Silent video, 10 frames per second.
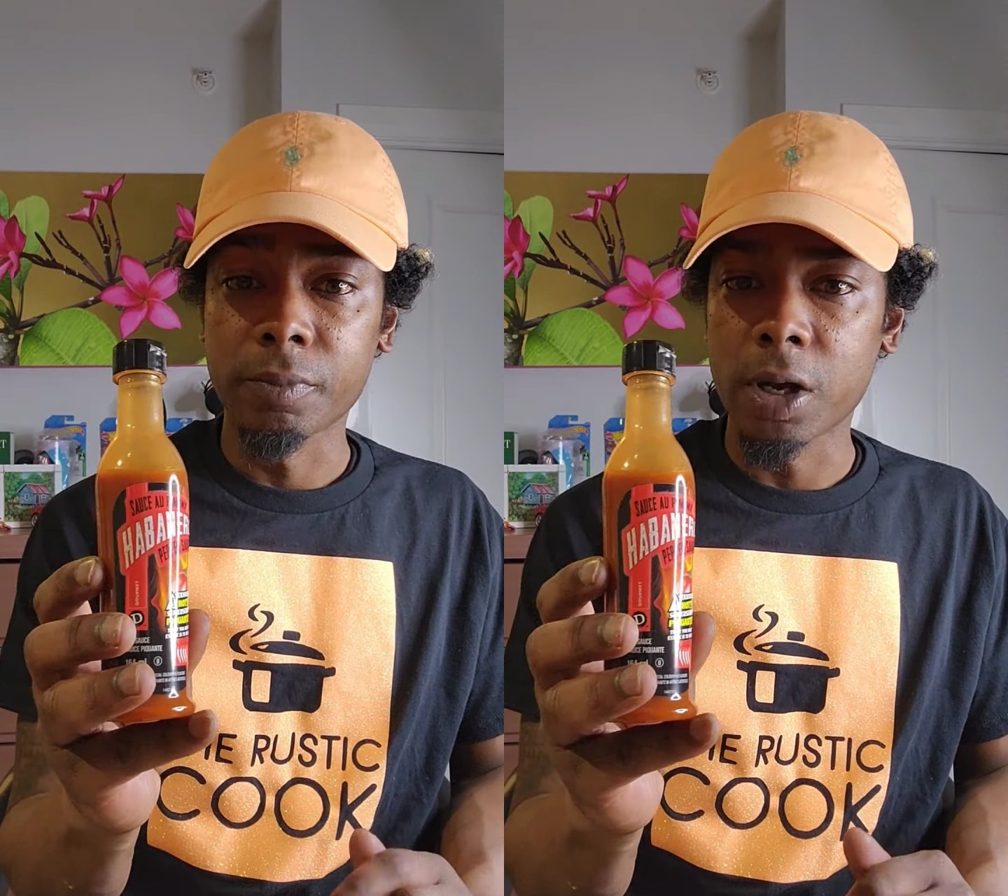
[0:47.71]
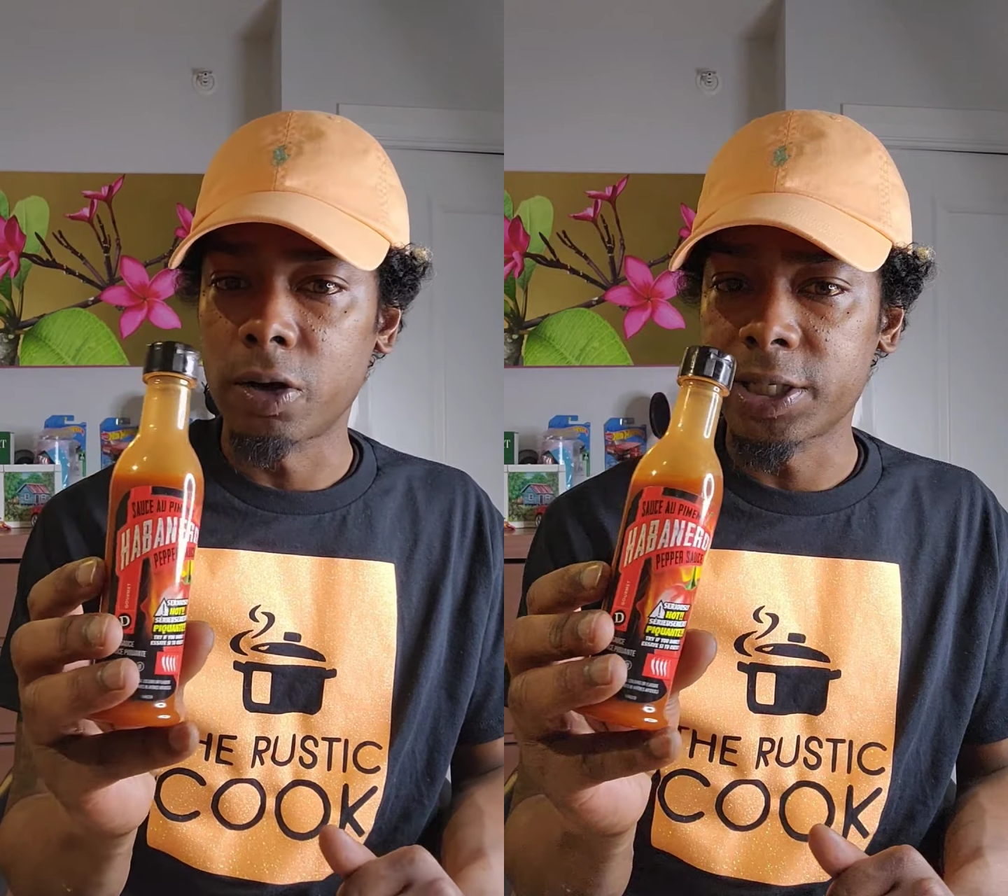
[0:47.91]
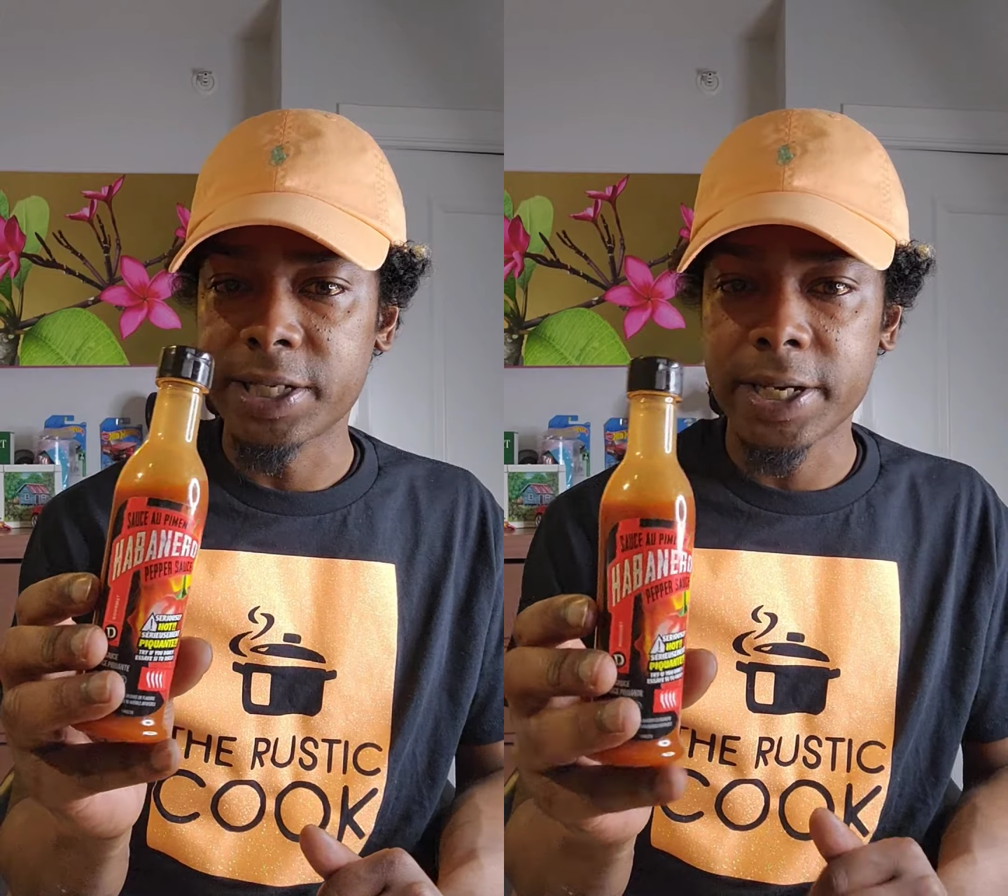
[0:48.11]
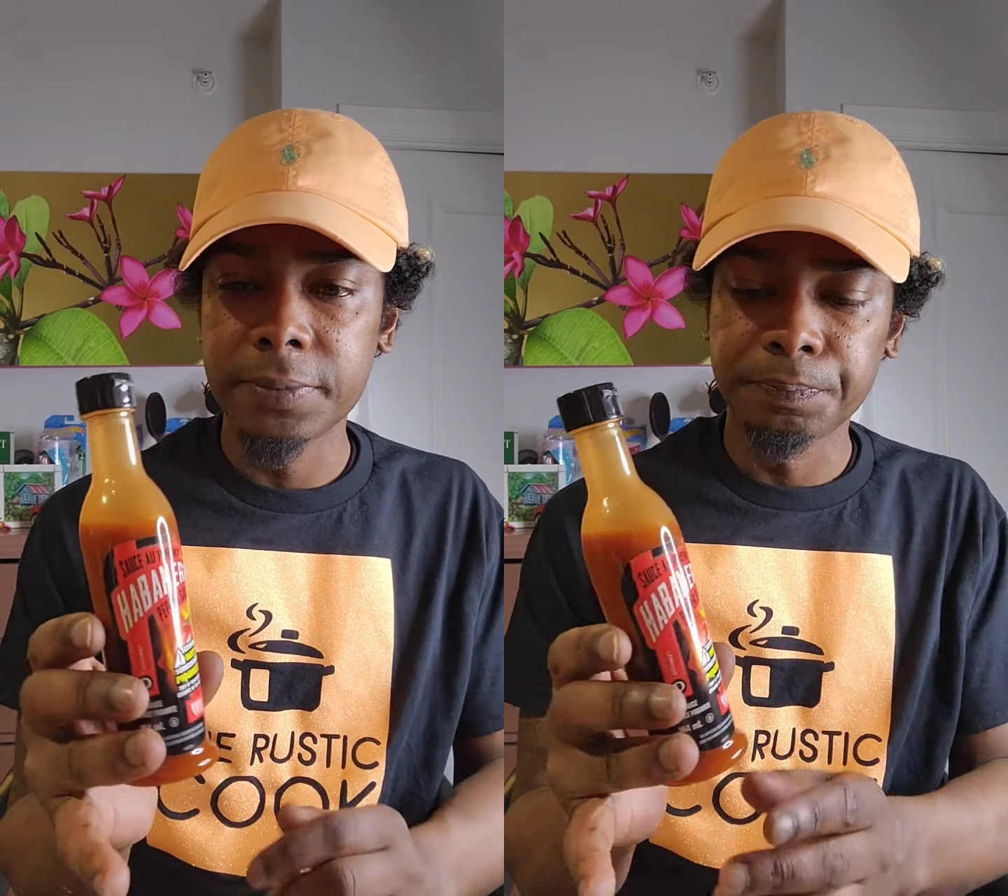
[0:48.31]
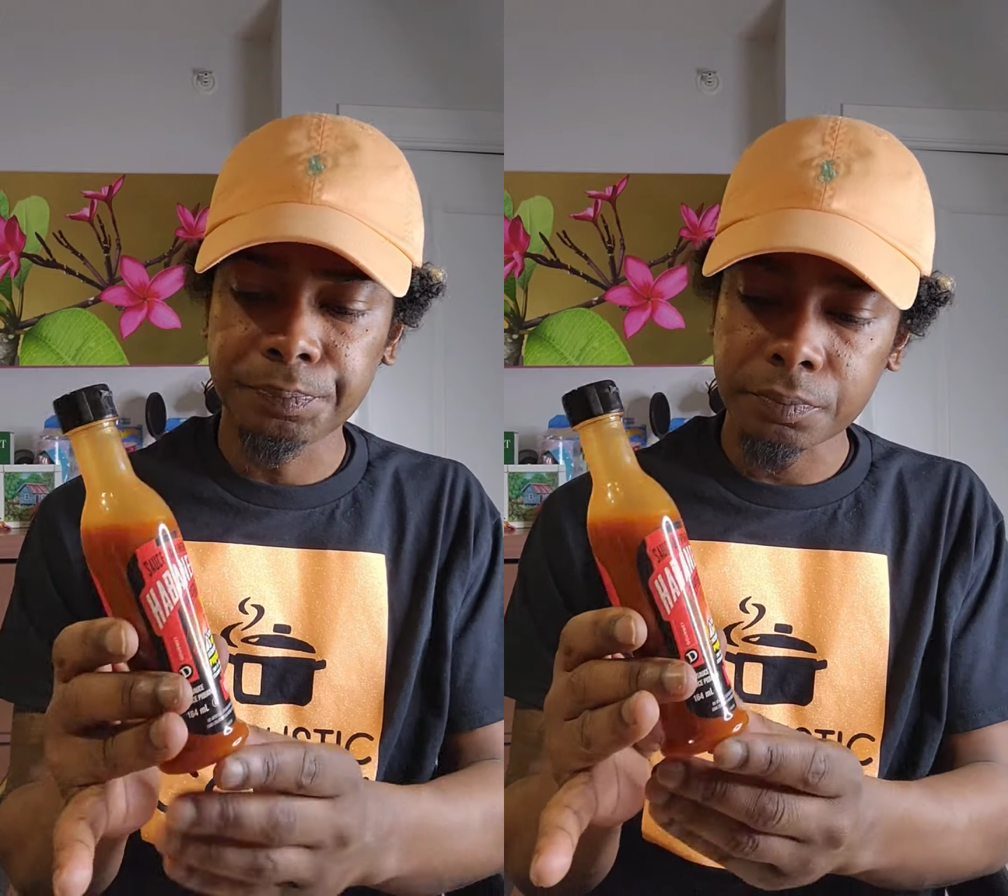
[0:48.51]
Out of 10,
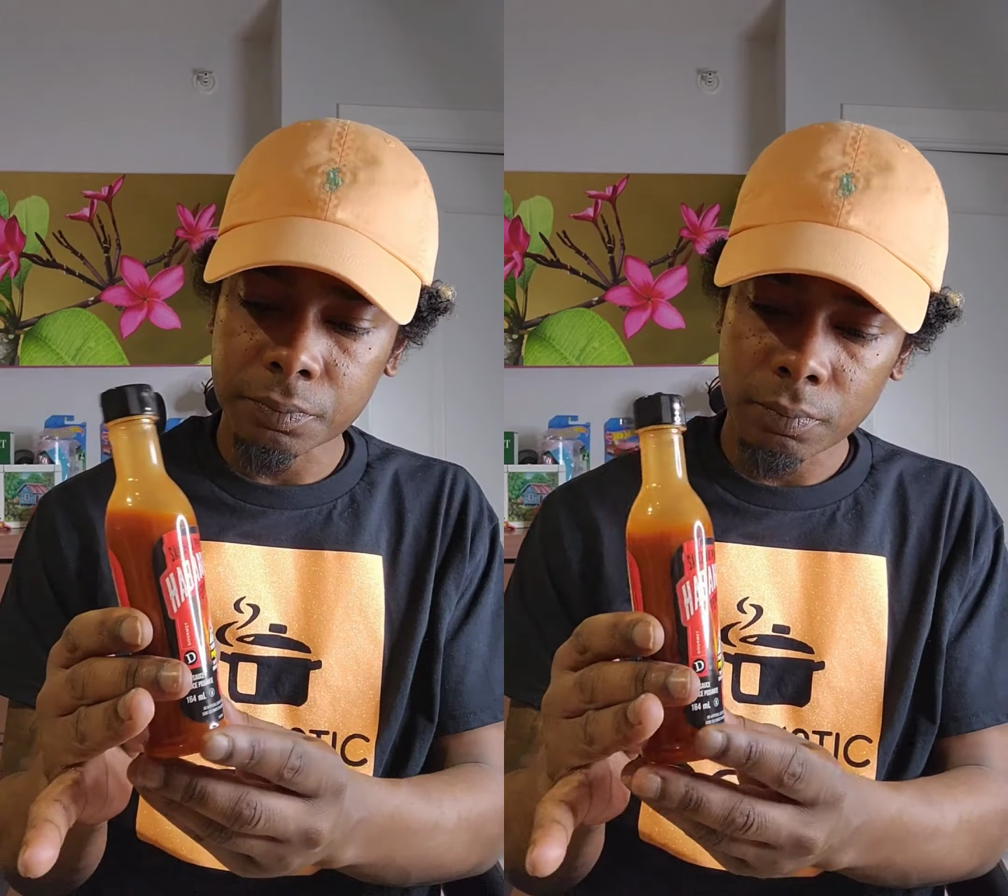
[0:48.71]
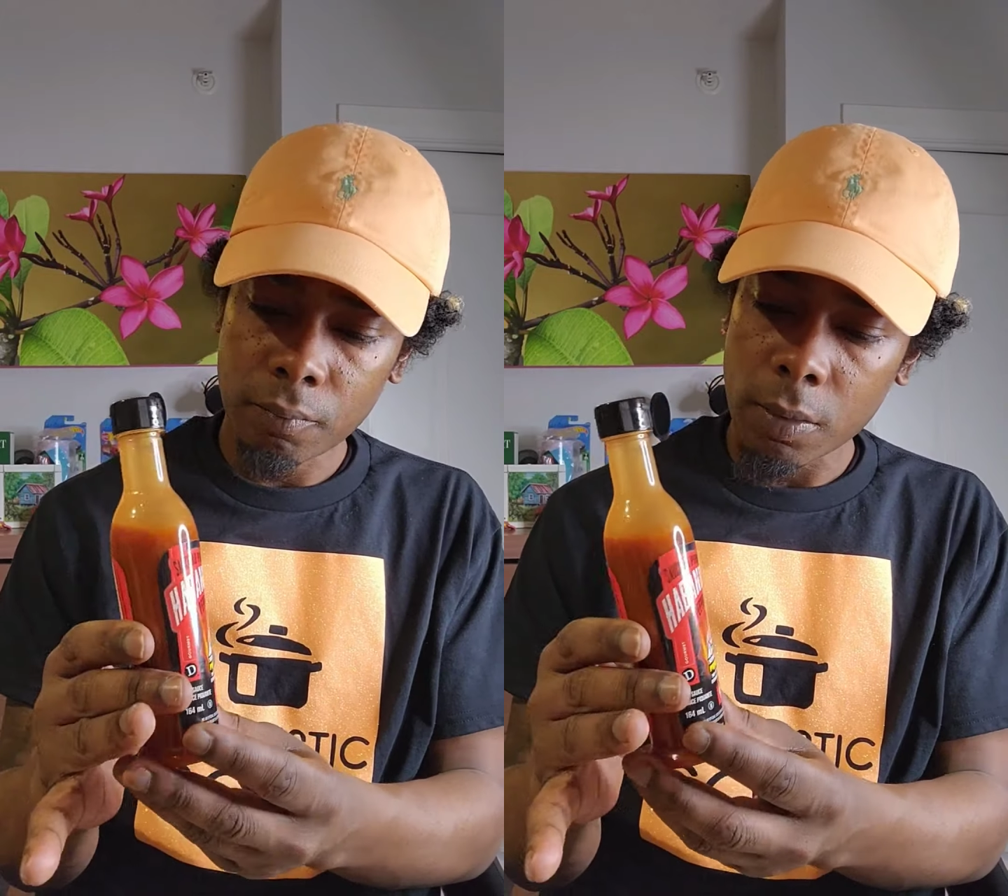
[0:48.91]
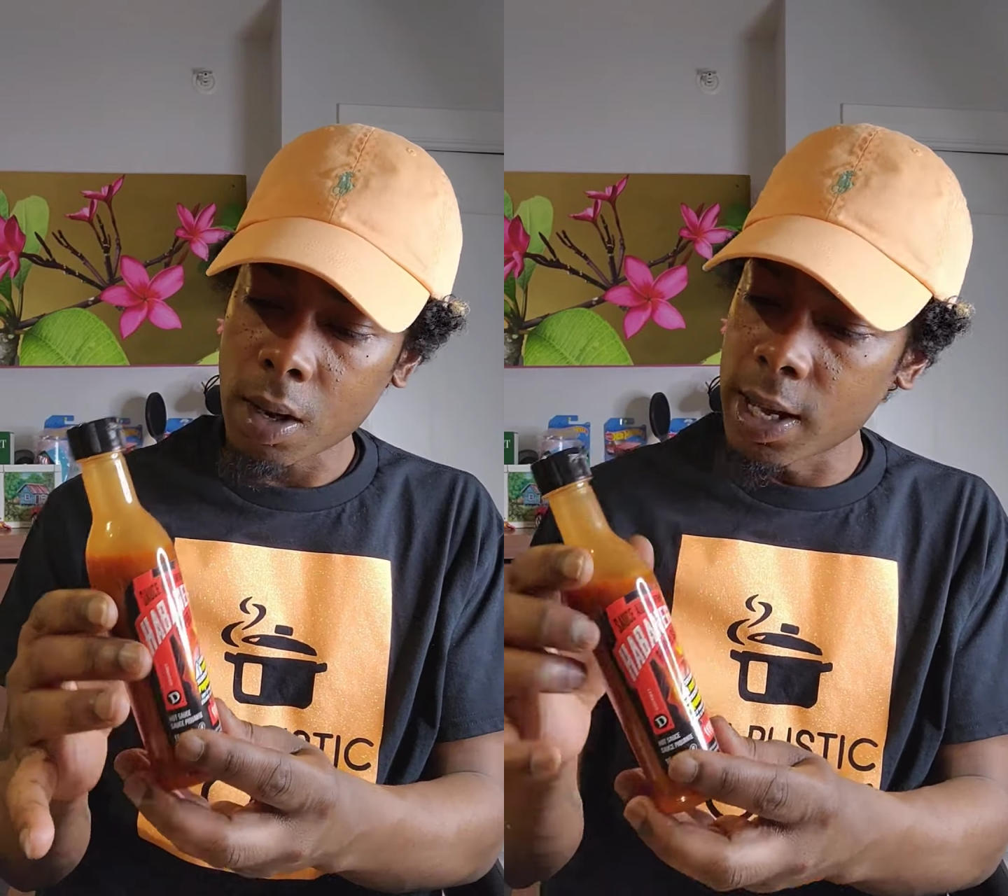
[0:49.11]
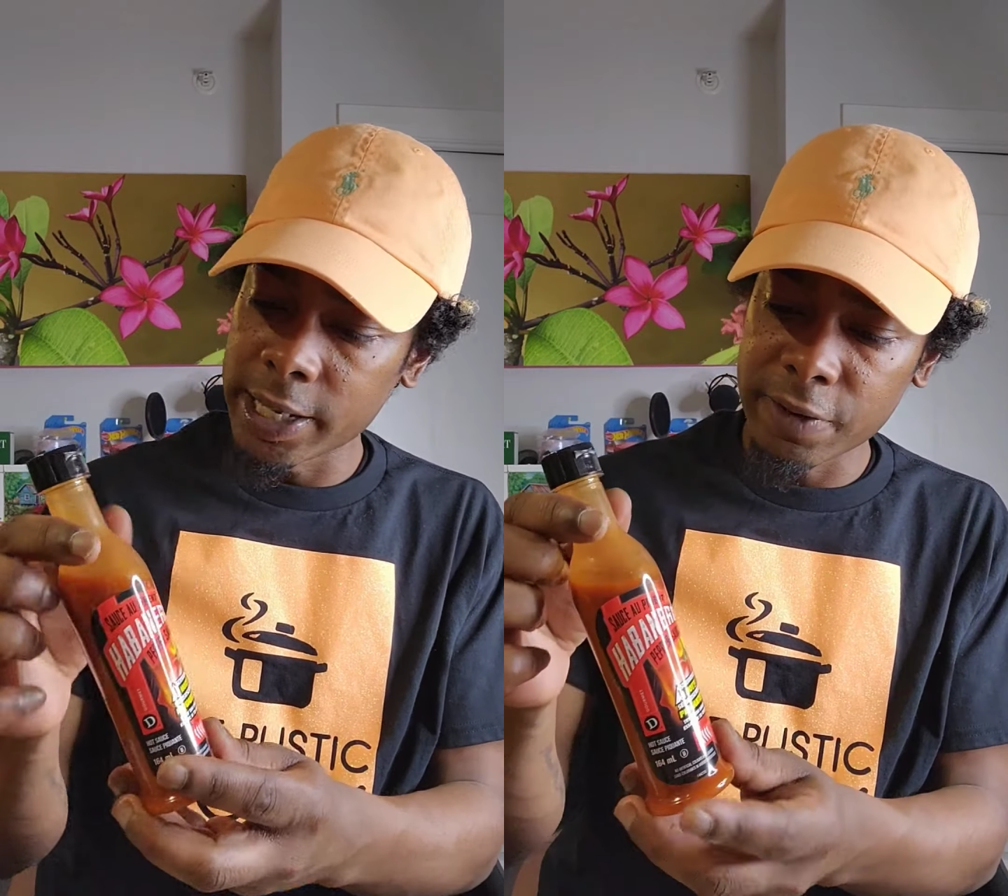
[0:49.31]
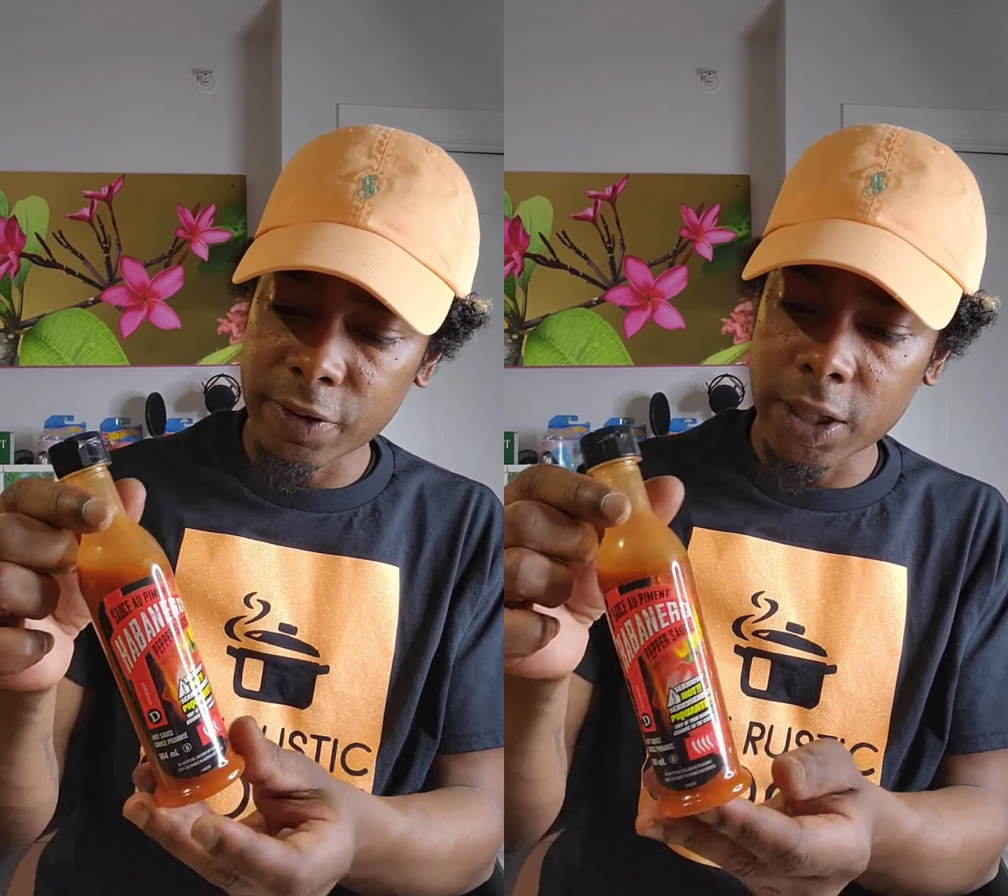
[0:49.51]
I
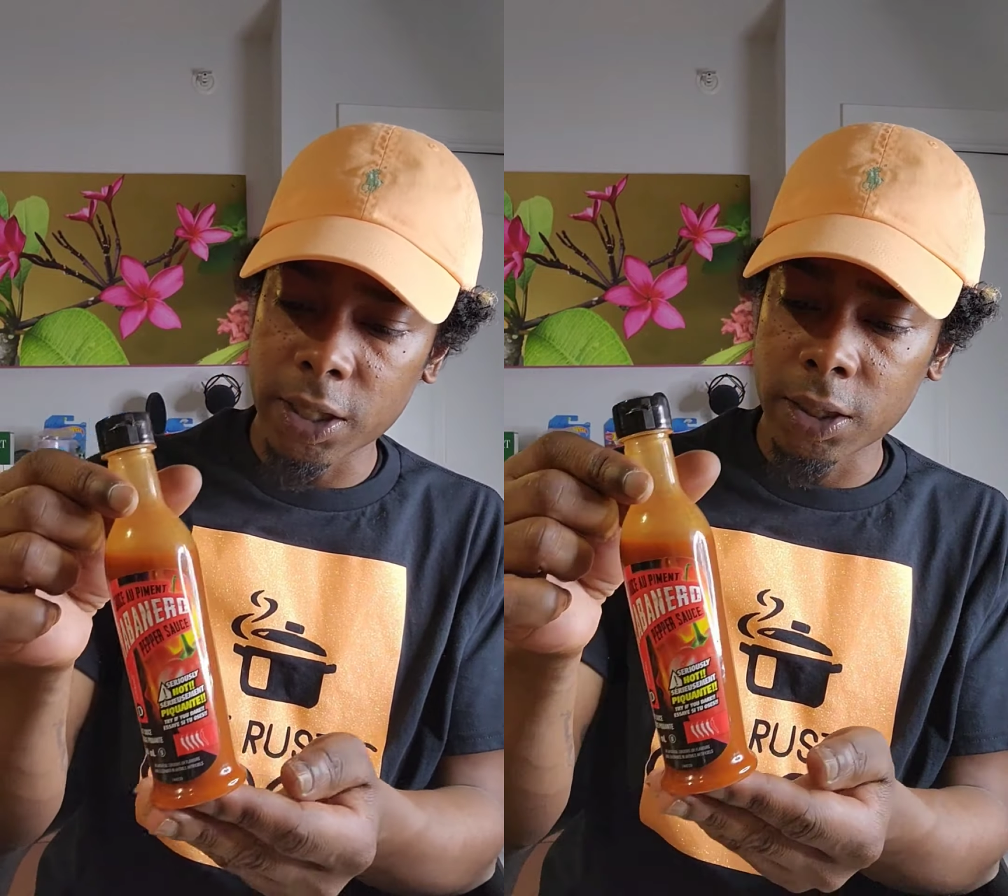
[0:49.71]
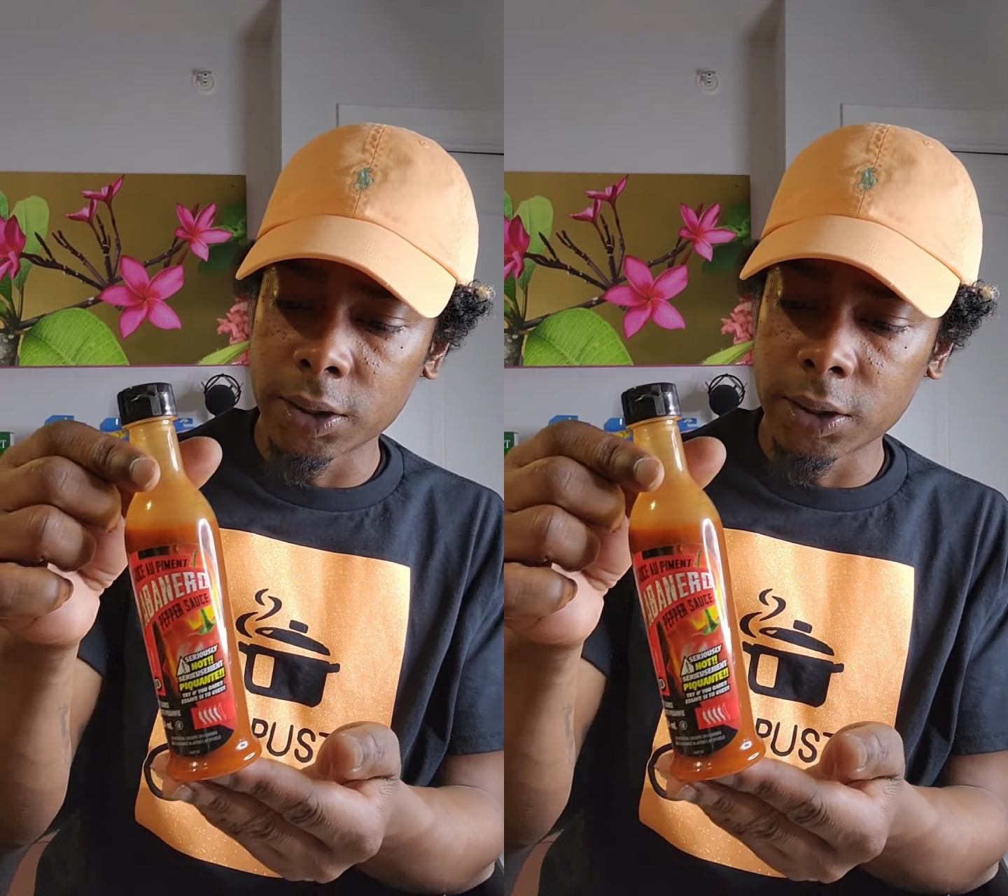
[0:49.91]
give it a...